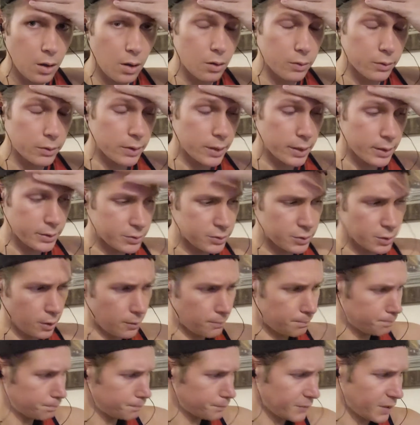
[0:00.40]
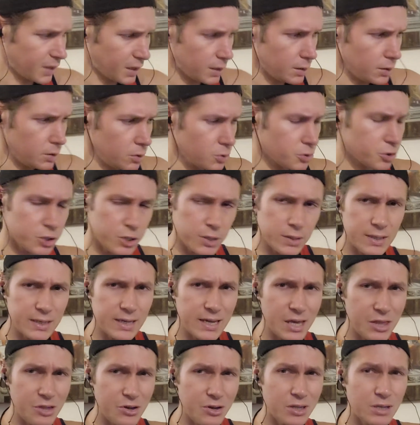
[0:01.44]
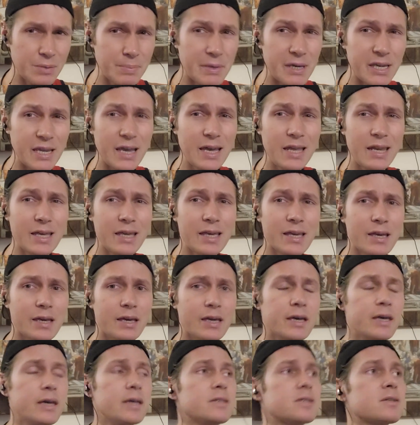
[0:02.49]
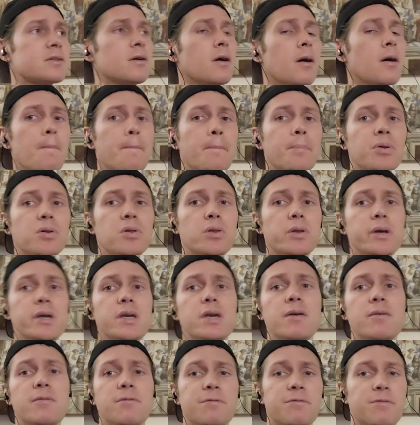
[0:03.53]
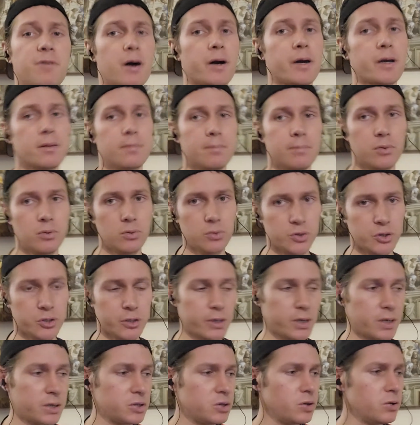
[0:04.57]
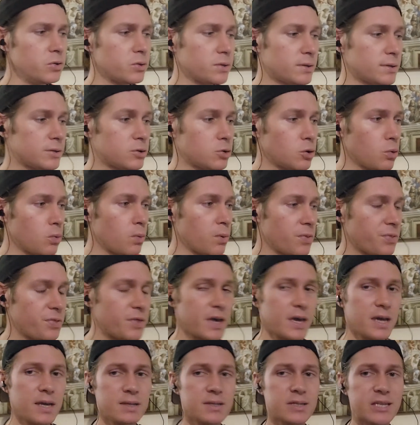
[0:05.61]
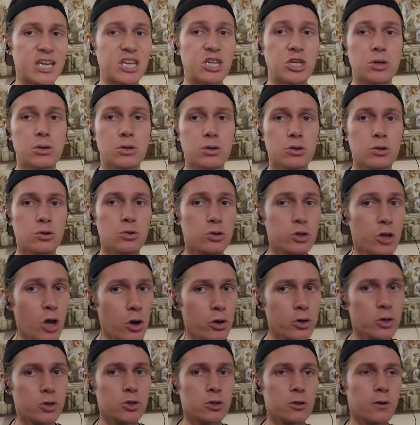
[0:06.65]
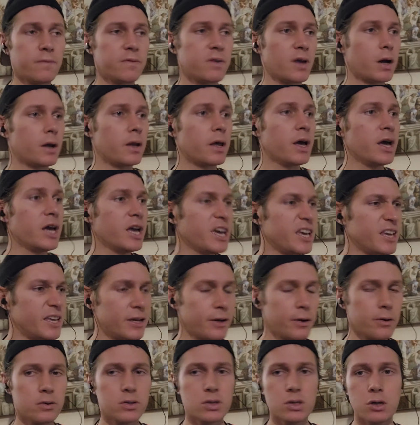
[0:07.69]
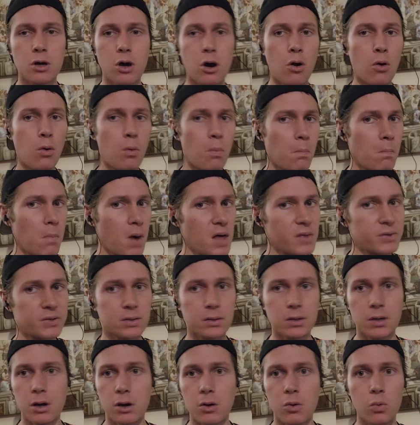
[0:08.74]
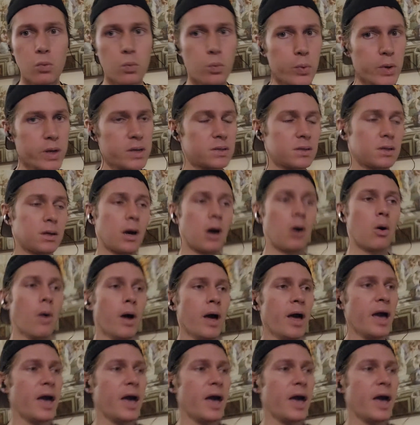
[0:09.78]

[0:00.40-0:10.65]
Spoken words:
Okay, so getting your shit together in the beginning is complete fucking bullshit. Because you're doing things that you know you should have done years ago, months ago, weeks ago.